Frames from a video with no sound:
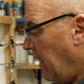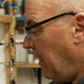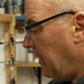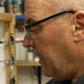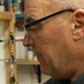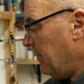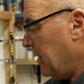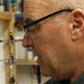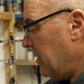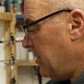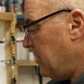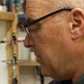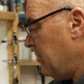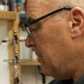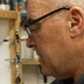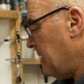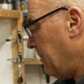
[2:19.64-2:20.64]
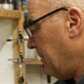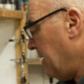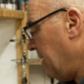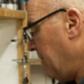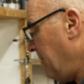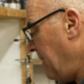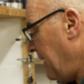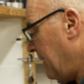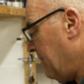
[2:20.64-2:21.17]
all I'm gonna do is I'm
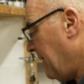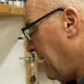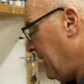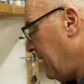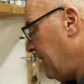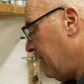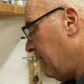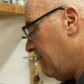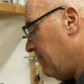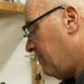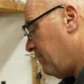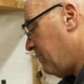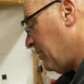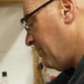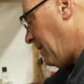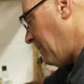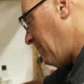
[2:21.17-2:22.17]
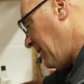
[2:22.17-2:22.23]
gonna put my